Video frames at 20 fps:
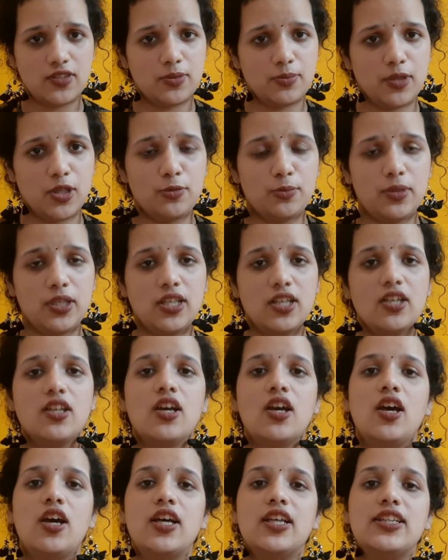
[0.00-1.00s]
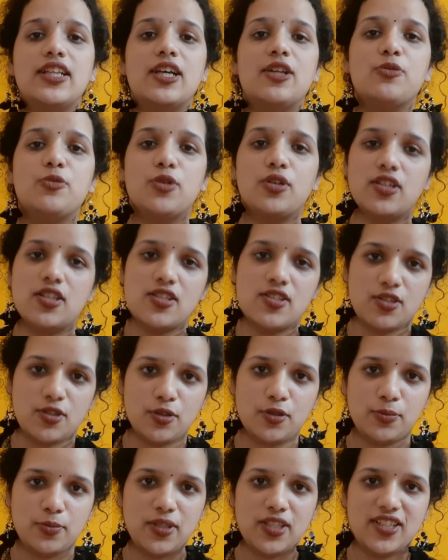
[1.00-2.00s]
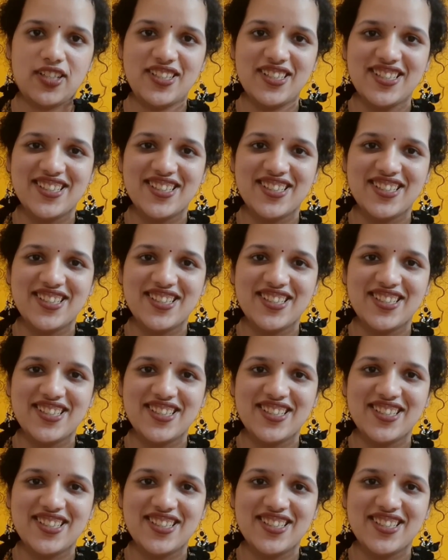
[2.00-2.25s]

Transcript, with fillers: with my opinion? Then what is your opinion?